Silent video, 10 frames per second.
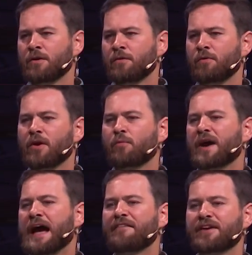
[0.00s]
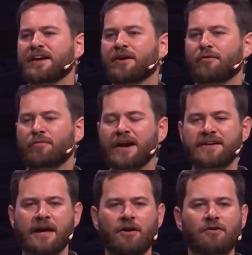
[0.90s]
We're having, right
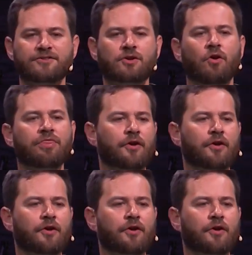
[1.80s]
now, it's called